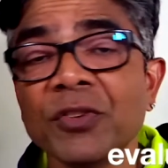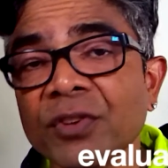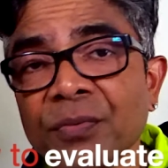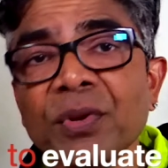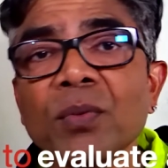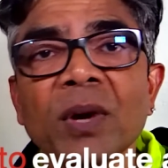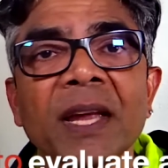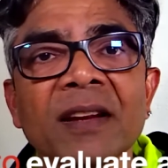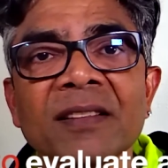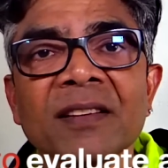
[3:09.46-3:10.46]
review my
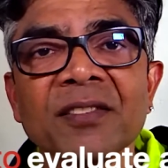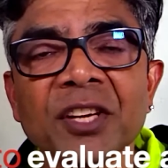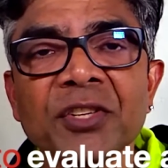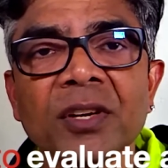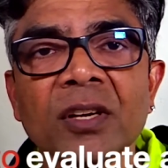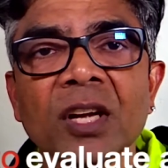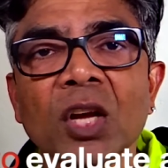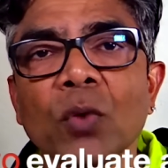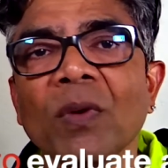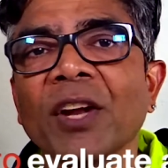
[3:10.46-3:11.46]
another session
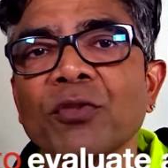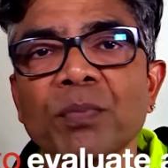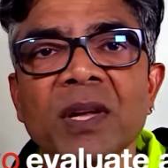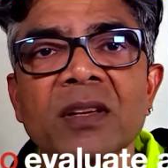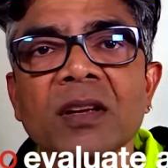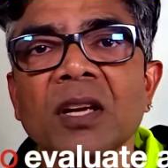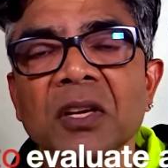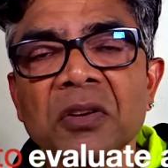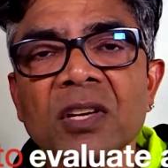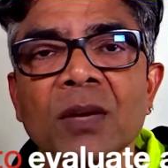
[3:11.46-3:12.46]
where I spent
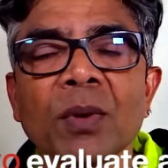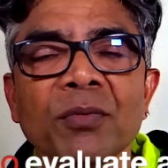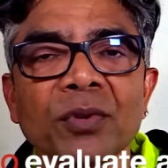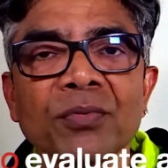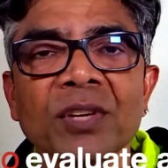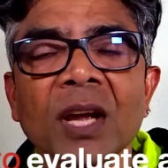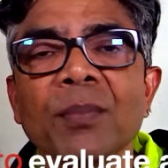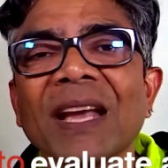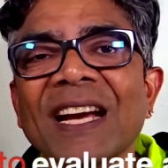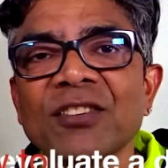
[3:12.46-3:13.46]
good amount of time
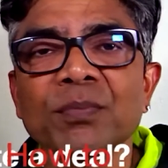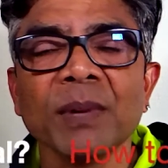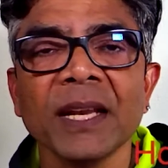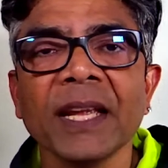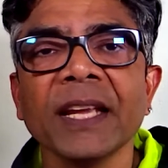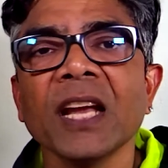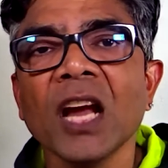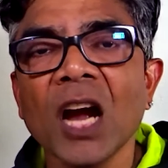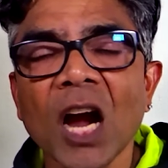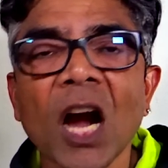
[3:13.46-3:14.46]
explaining
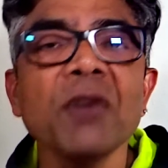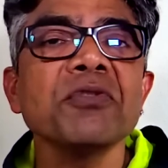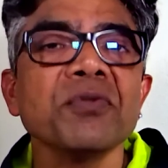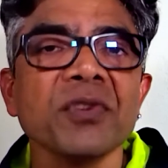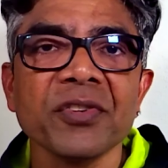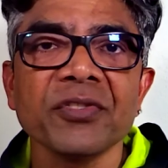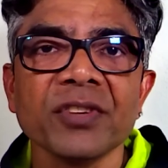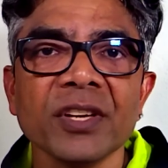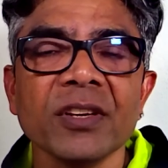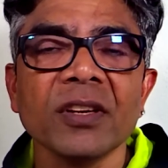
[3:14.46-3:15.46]
how to
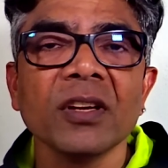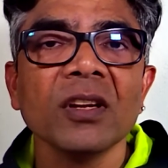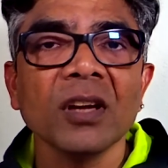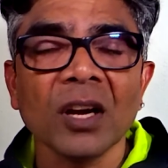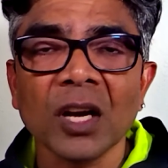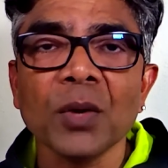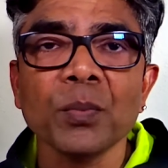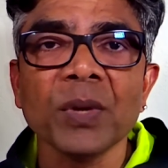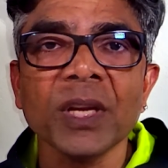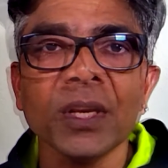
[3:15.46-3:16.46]
understand a
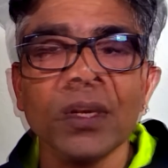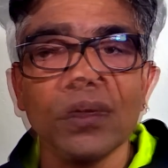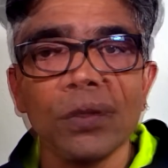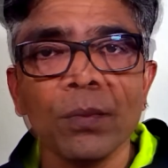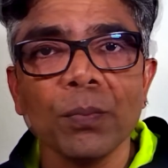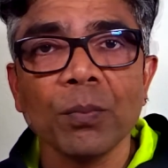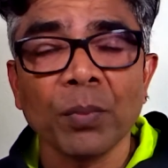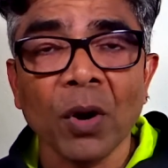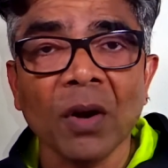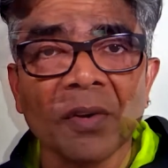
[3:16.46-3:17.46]
company
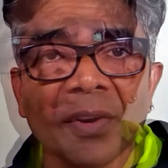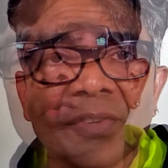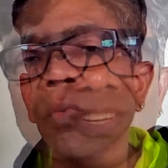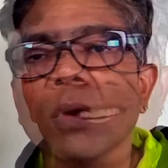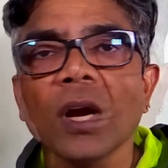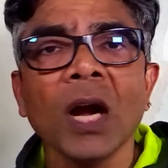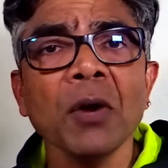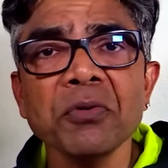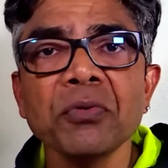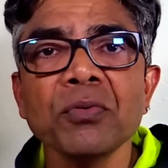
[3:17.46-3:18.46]
progress, how
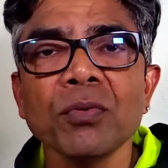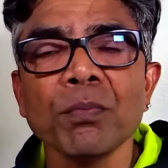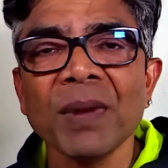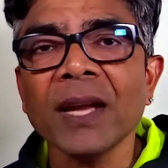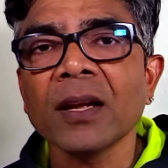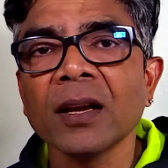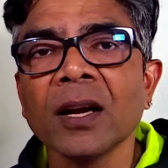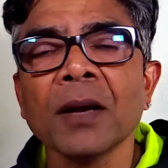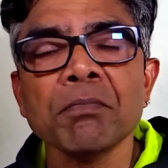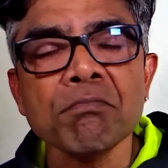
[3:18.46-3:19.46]
to make a
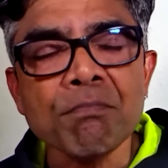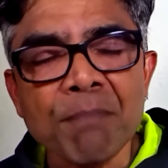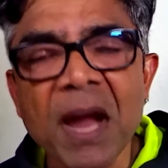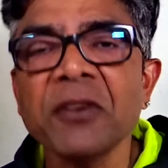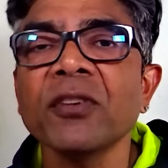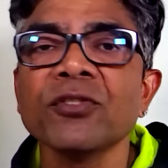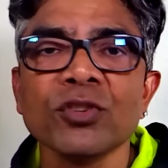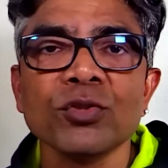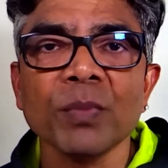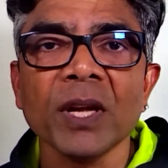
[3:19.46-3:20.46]
better
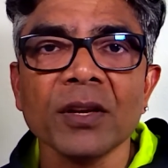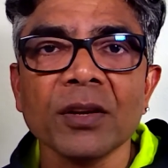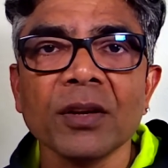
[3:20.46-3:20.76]
judgment